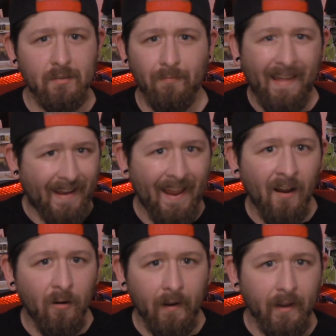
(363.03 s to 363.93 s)
a red
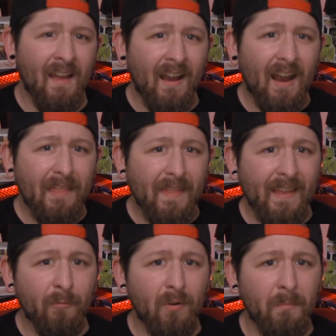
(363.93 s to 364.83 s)
herring. I
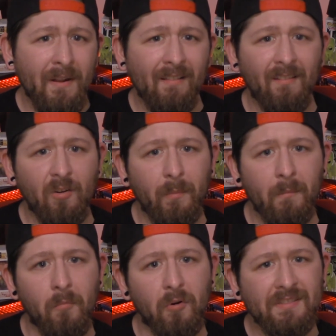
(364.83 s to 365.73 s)
think it would have been a little
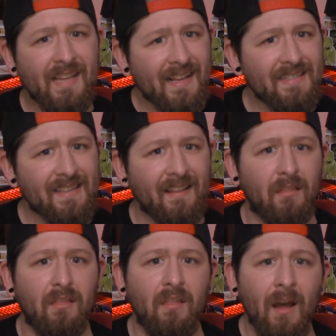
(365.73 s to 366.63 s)
bit more tense
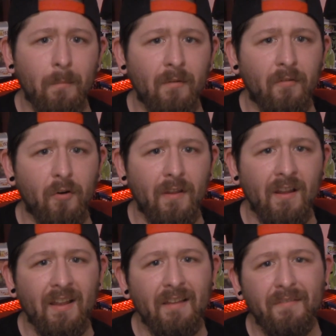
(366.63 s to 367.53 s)
and
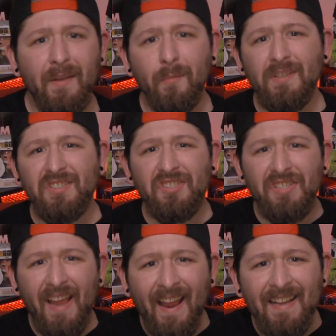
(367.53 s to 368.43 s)
thought-provoking if he was
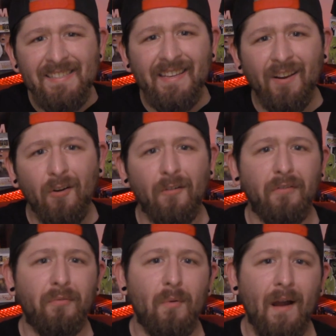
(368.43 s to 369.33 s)
chasing her
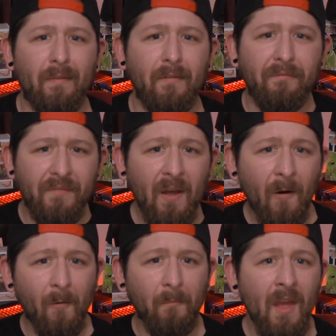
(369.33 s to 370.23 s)
throughout the
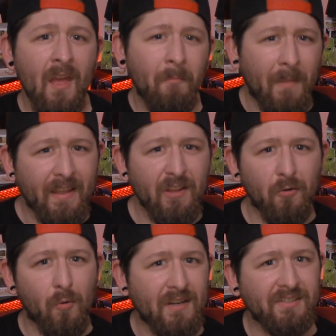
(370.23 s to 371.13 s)
film, making you
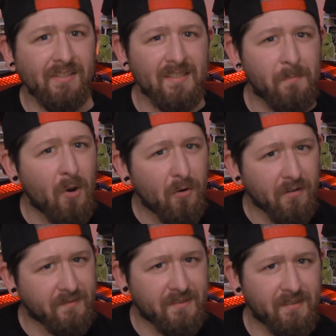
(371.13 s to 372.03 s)
question his
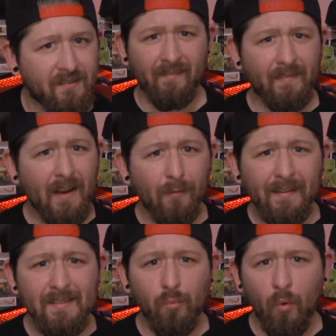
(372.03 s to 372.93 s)
motives. There
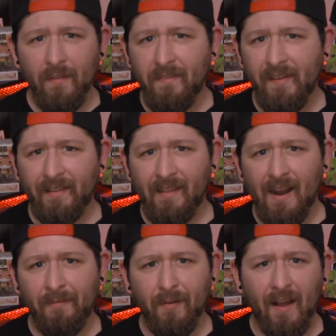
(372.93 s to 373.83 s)
is one thing that
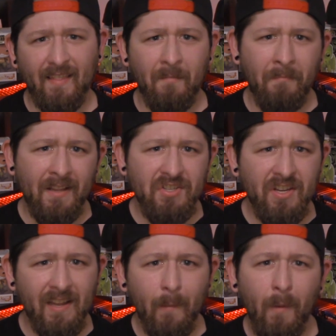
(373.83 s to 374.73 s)
I forgot to
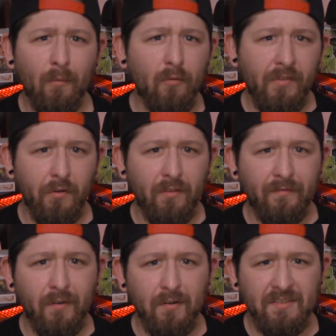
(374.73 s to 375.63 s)
mention in my review of the
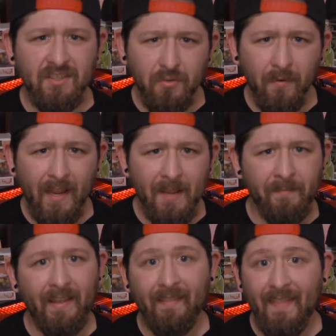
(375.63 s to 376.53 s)
first
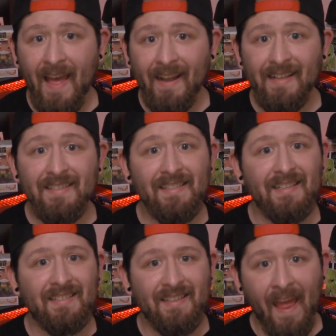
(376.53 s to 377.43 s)
Scream, and that is the
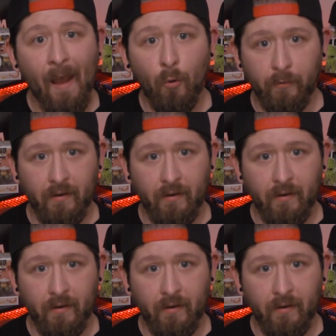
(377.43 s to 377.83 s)
sound.